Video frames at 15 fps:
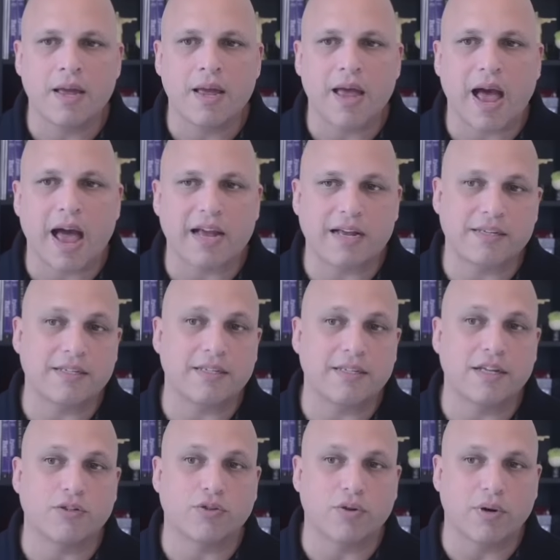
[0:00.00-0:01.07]
I can see
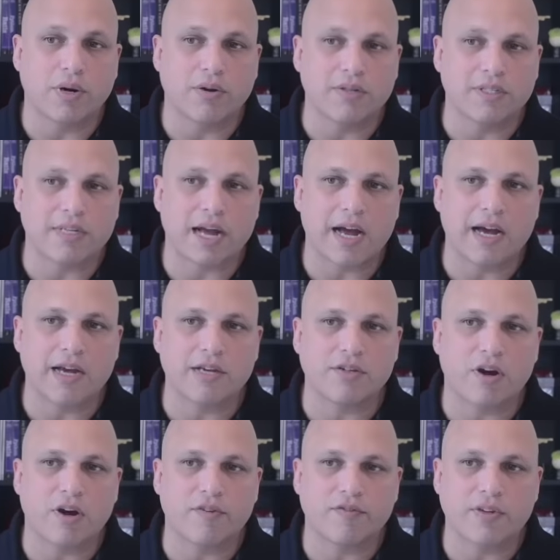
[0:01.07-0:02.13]
the total size
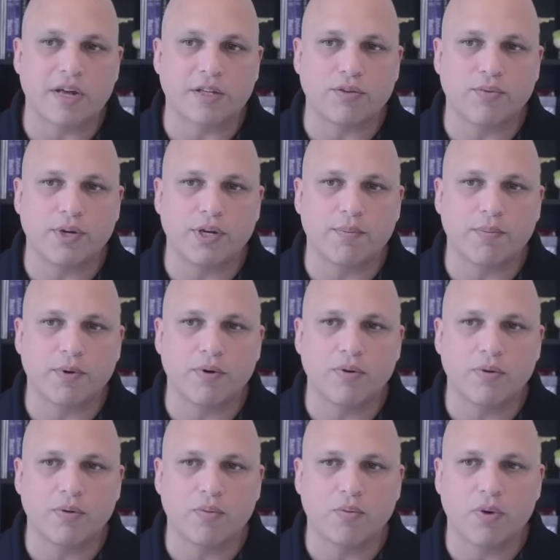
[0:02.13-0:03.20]
of that
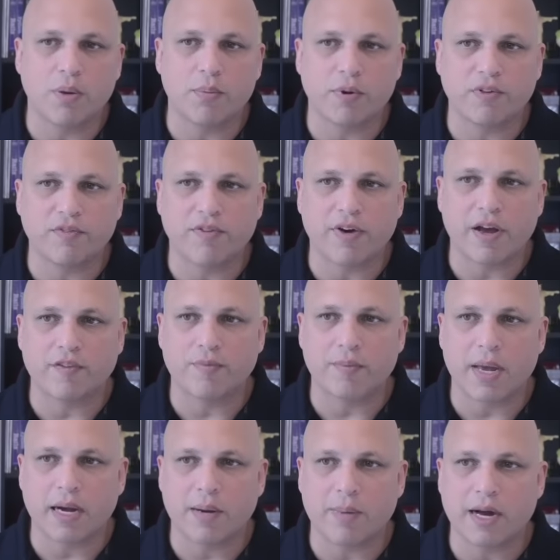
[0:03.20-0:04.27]
repo, 1.5
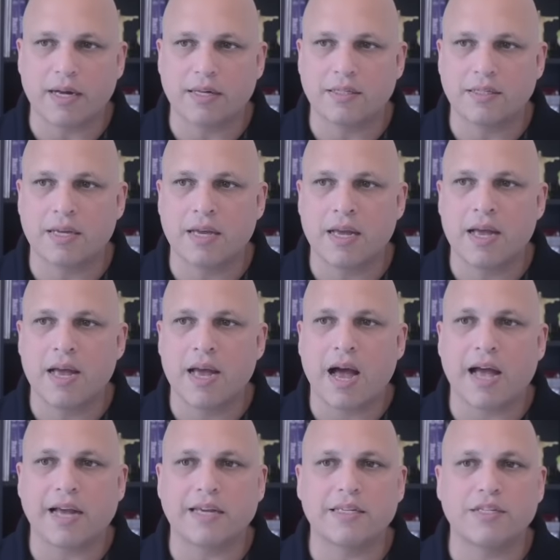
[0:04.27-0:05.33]
megabytes.
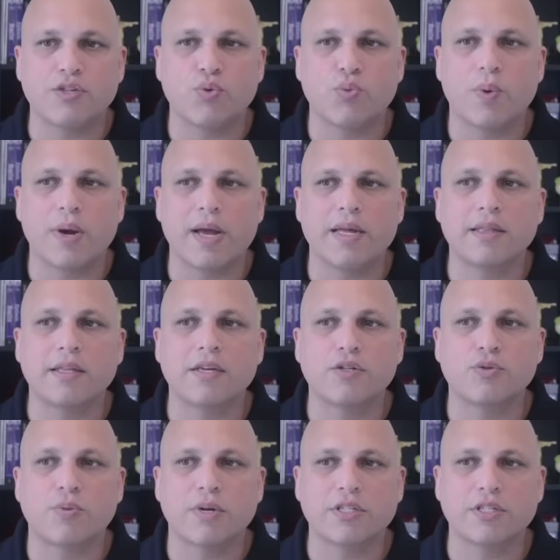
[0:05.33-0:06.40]
I can see when
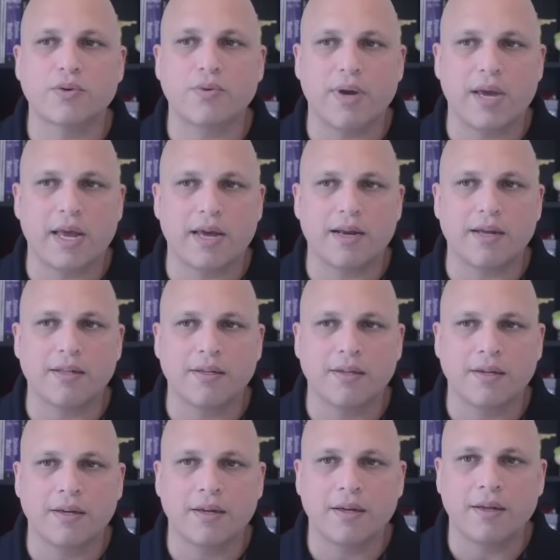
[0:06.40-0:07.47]
this was created,
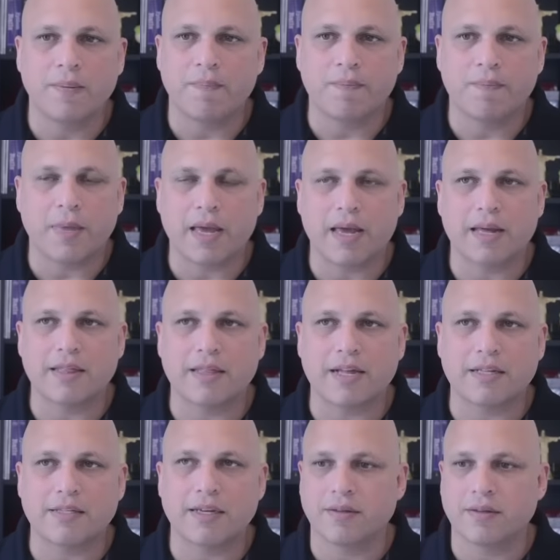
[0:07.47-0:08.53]
and
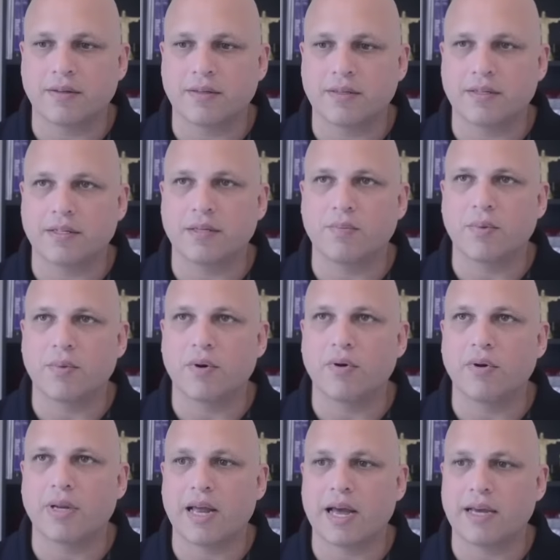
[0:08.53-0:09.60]
that's it.
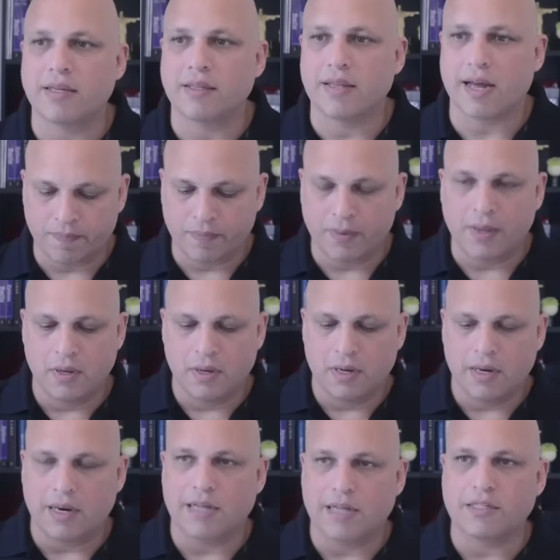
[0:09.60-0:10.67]
Simple like that.
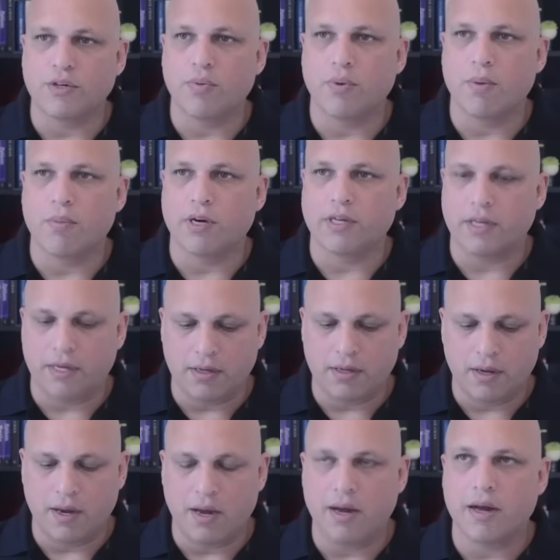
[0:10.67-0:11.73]
Let's see one more thing,
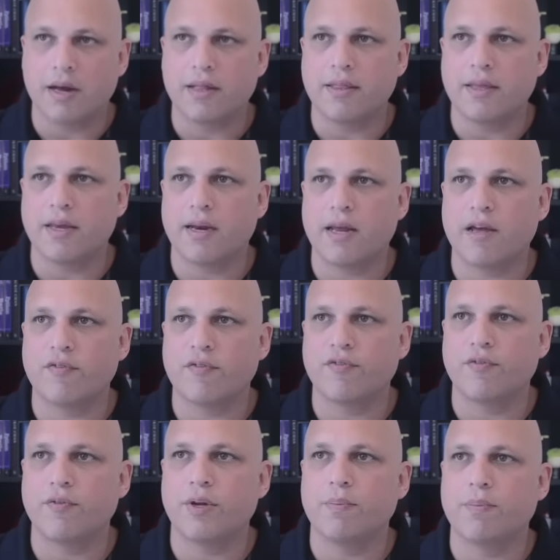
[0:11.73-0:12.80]
DNF
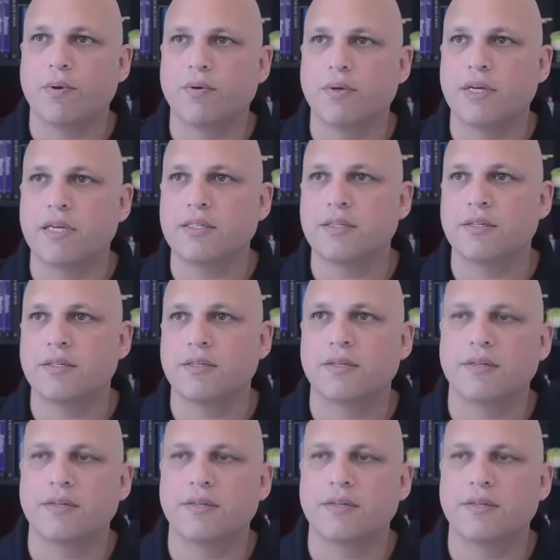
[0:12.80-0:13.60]
repo list.